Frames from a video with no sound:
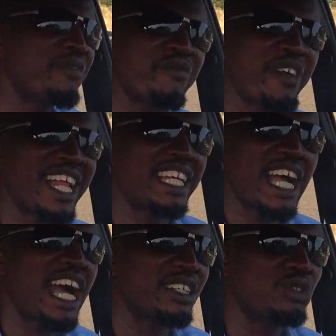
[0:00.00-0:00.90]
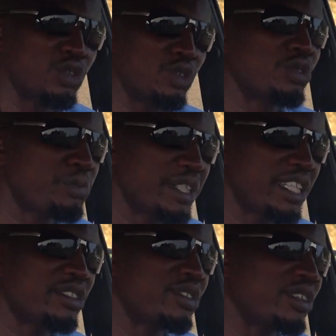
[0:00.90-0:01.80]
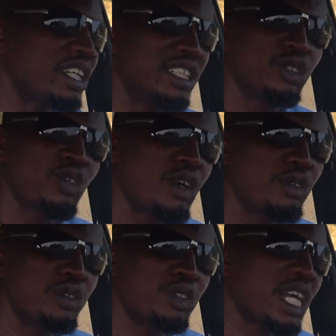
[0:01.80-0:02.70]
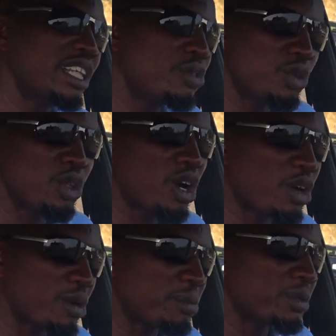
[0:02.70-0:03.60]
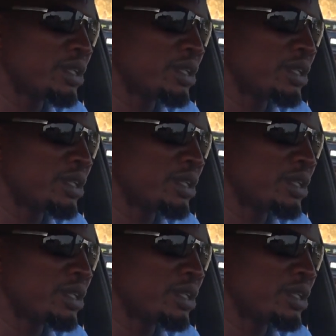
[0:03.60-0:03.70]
very hard to bring it to this one, usually will lock up.